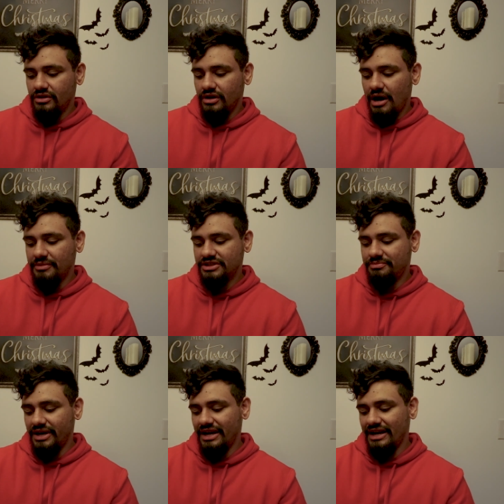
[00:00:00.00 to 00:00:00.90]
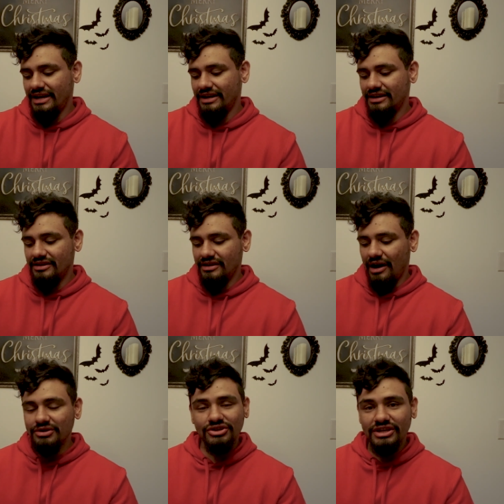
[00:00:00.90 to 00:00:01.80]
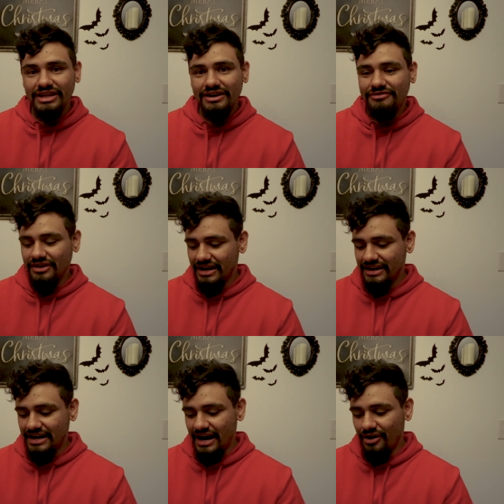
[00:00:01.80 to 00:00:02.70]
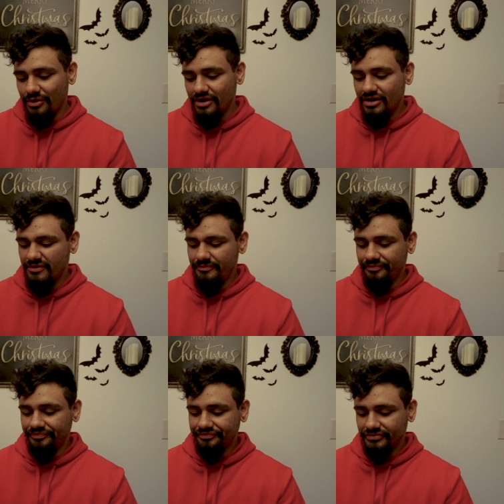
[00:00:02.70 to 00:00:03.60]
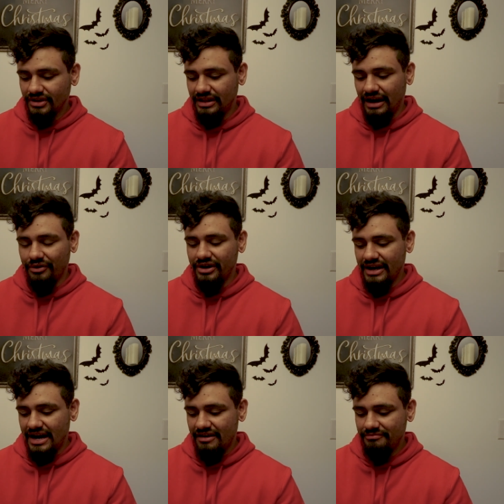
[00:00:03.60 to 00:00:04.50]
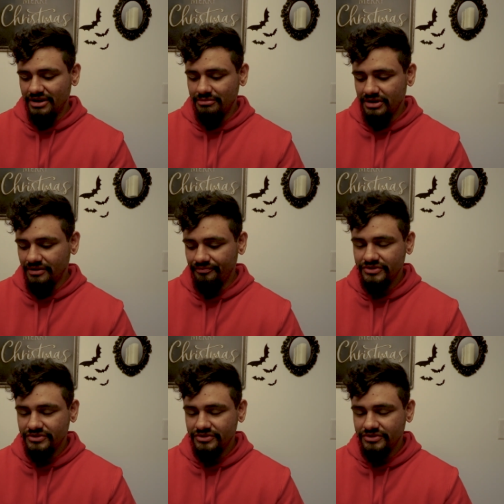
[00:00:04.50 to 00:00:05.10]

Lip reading: I'm gonna spend, I was only there for like an hour and a half maybe.